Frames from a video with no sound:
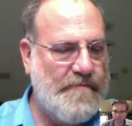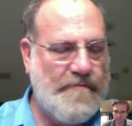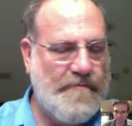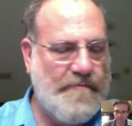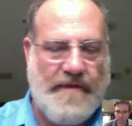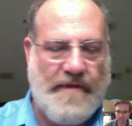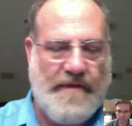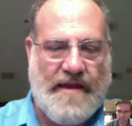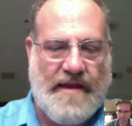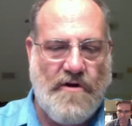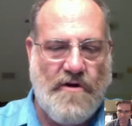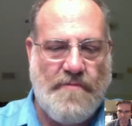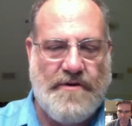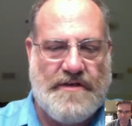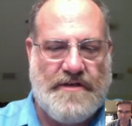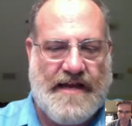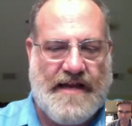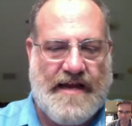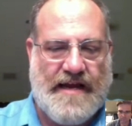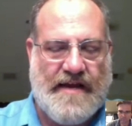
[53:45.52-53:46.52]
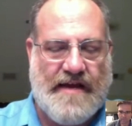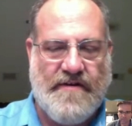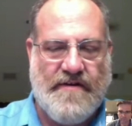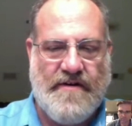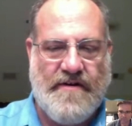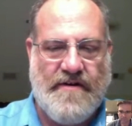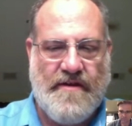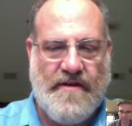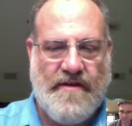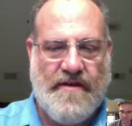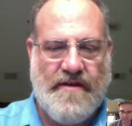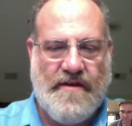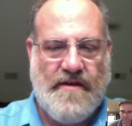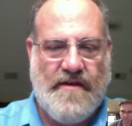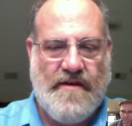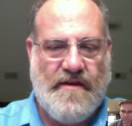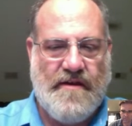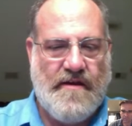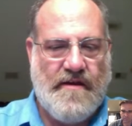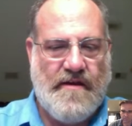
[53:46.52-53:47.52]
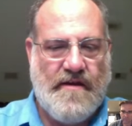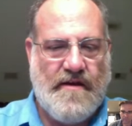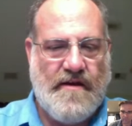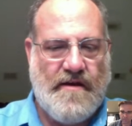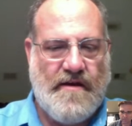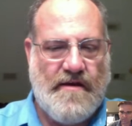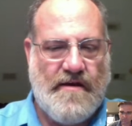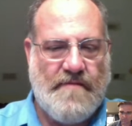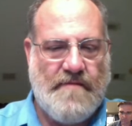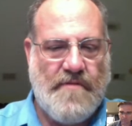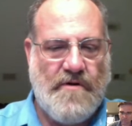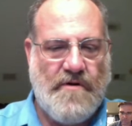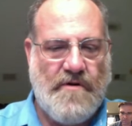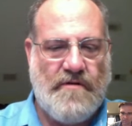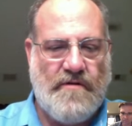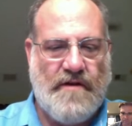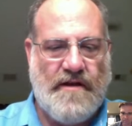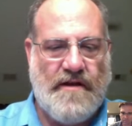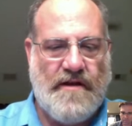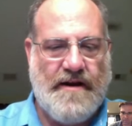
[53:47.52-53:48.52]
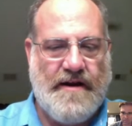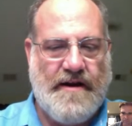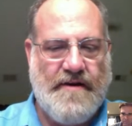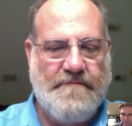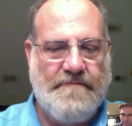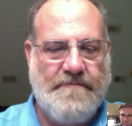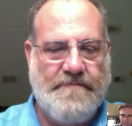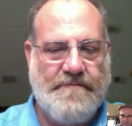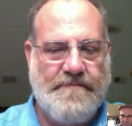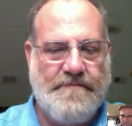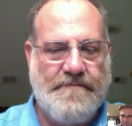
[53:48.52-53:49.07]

get all put together. Hold on here.